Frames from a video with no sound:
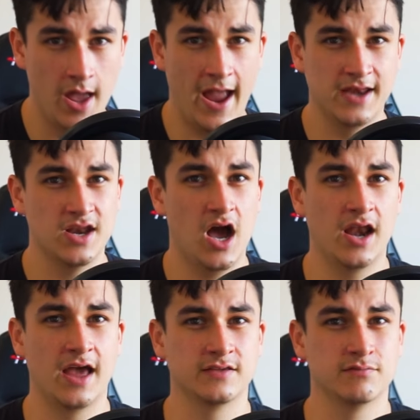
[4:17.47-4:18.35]
and
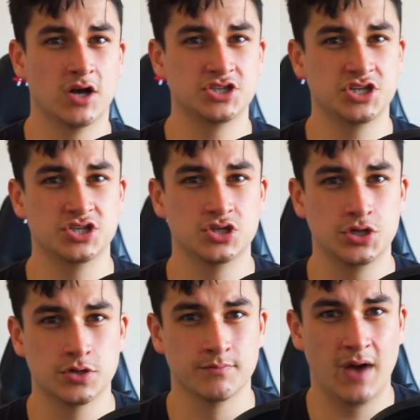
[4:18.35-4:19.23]
not as much into
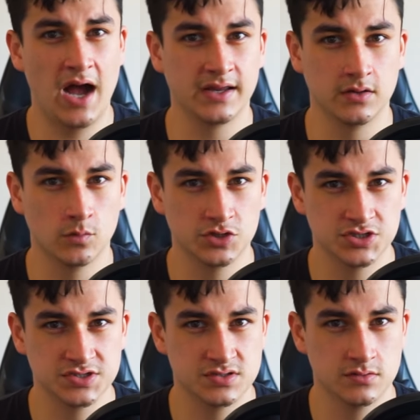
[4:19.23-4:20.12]
your body, which
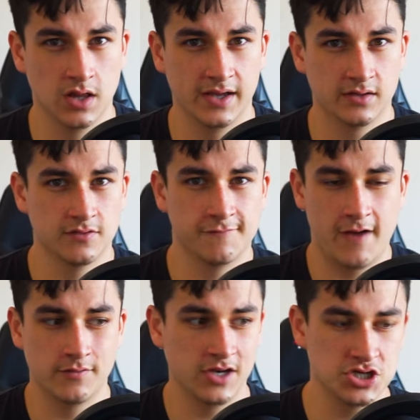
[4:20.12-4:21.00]
is like the
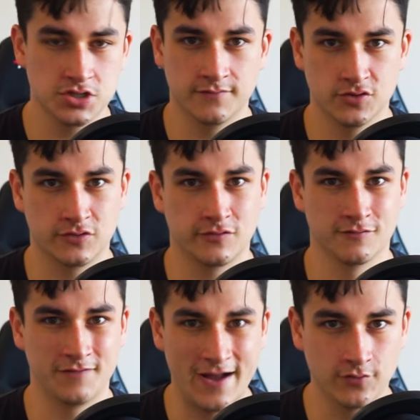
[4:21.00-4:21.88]
foundation of your
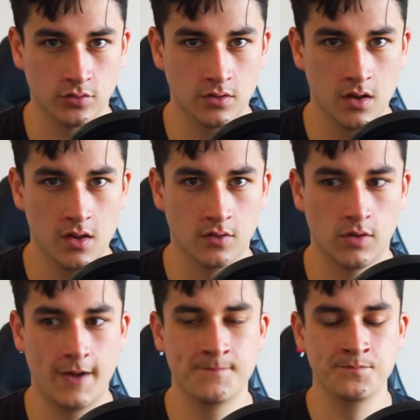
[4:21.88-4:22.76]
survival,
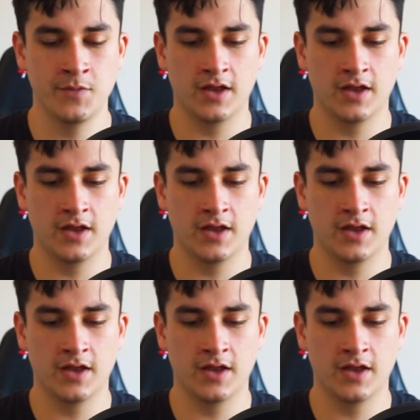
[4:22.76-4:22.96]
right?